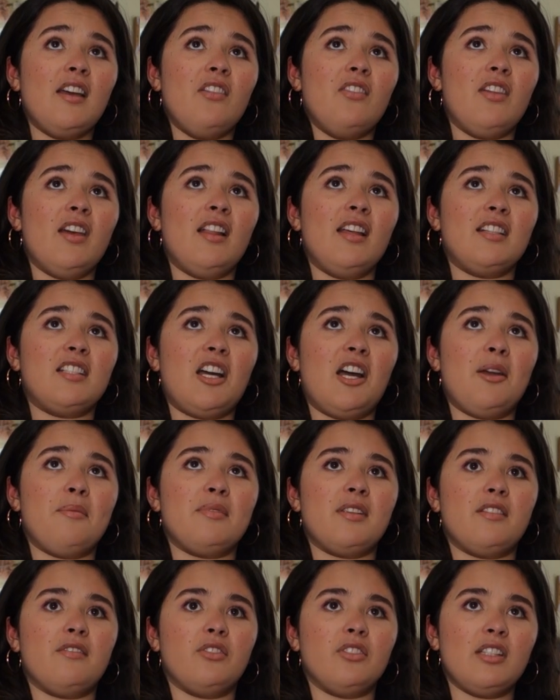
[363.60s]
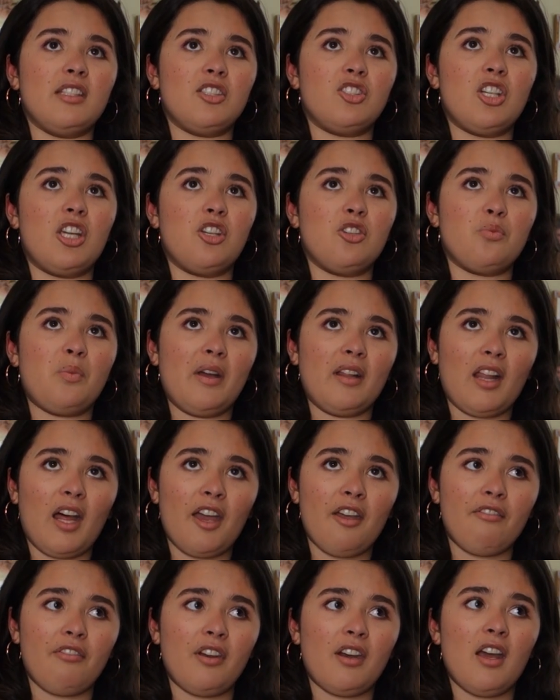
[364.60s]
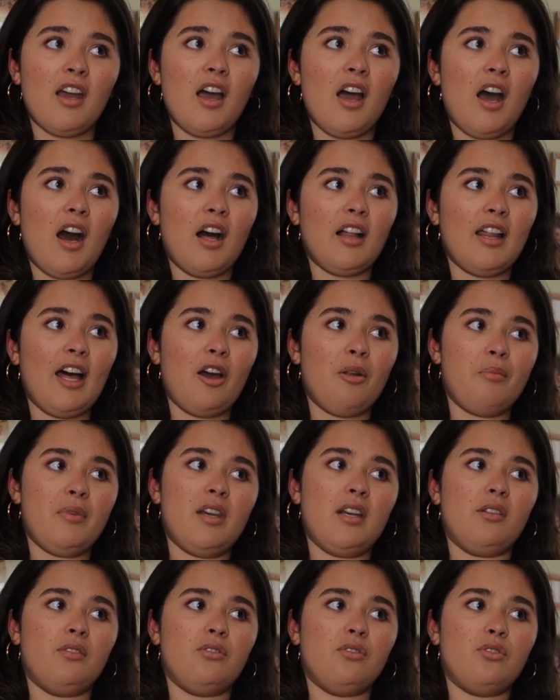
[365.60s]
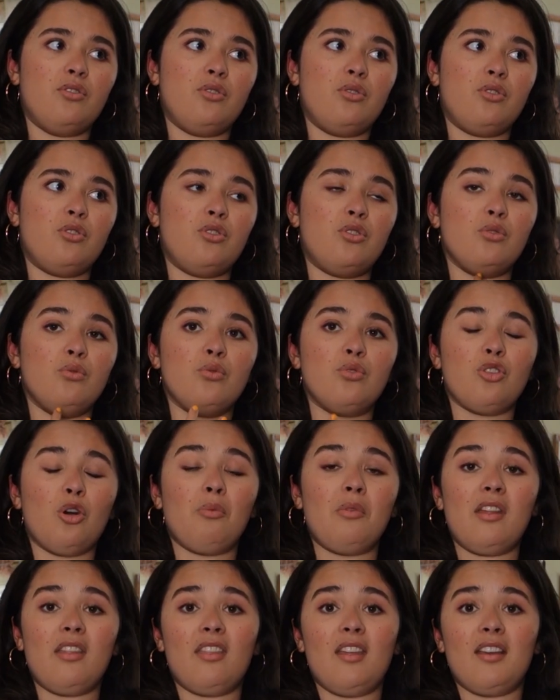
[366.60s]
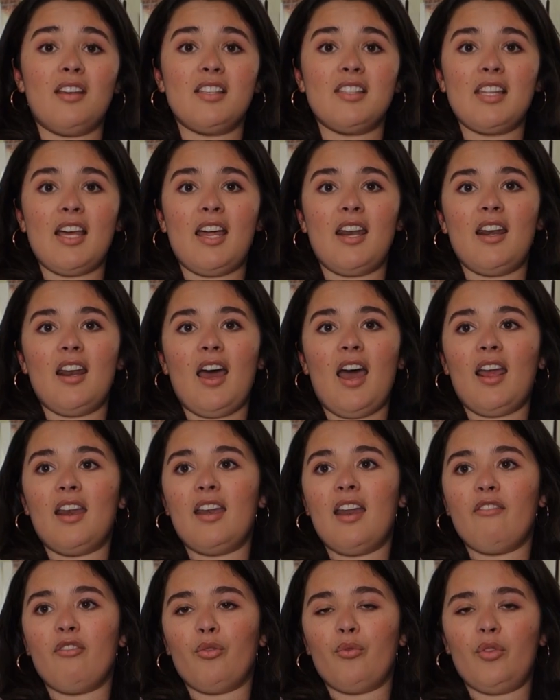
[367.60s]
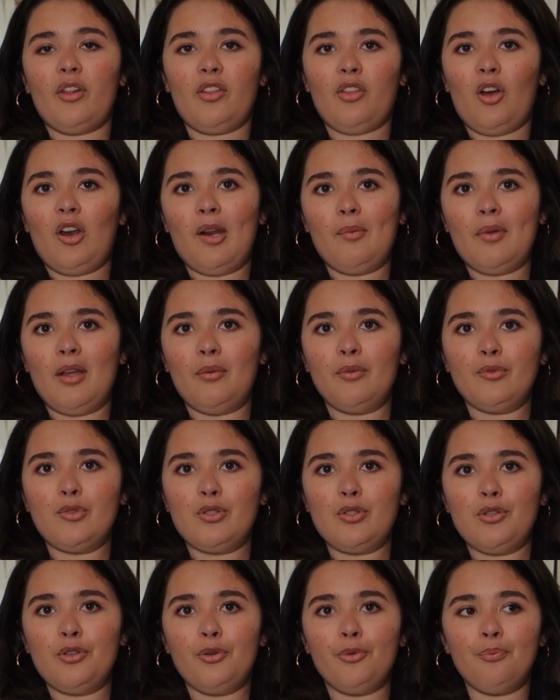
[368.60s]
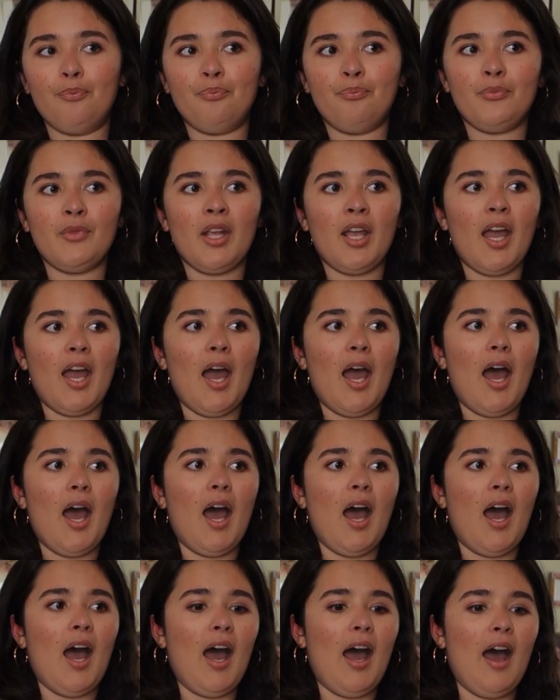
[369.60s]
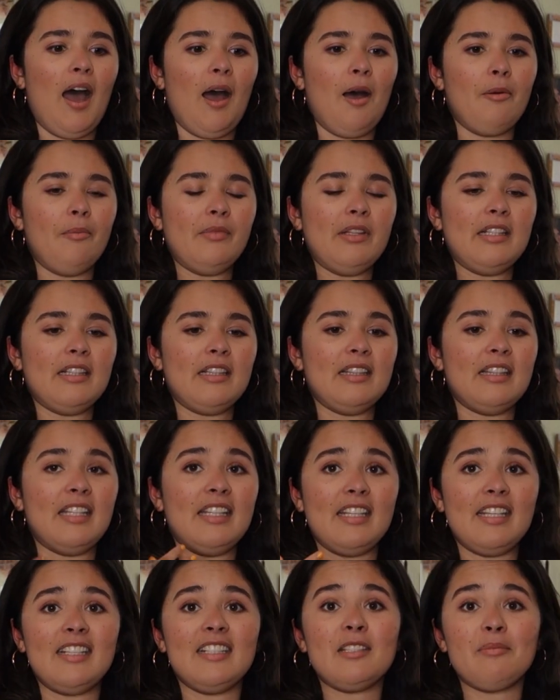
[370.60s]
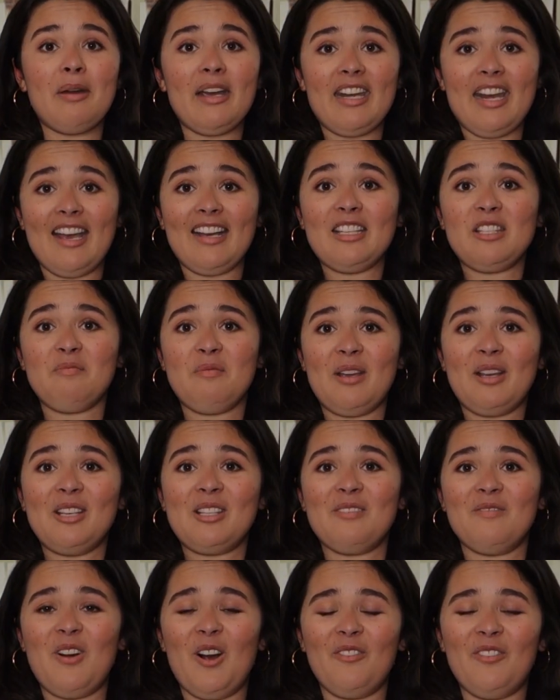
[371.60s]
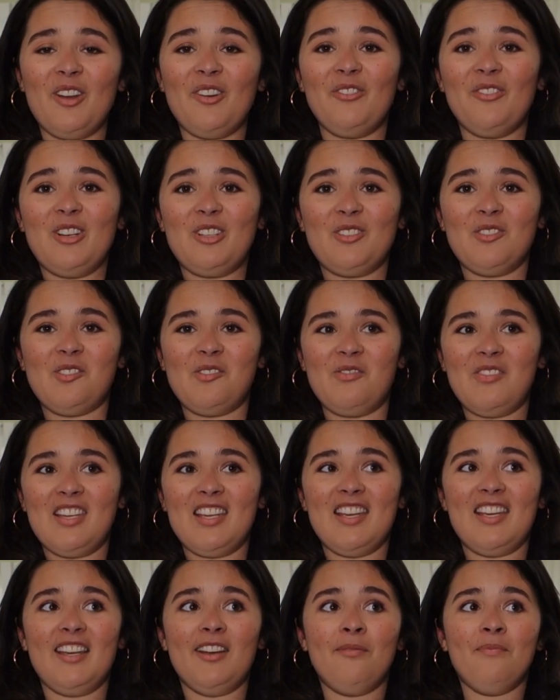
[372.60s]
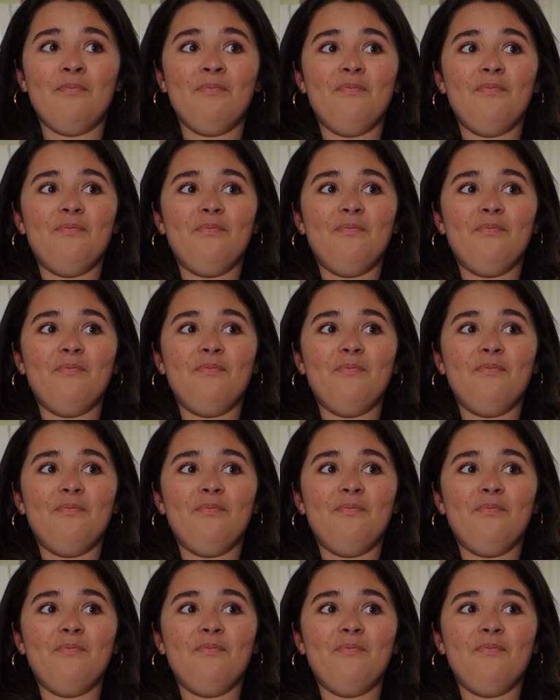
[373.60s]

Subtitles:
the LA Times have really changed my life and allowed me to do so many things that I never really thought I'd be able to do. Leading to my next biggest moment, which would be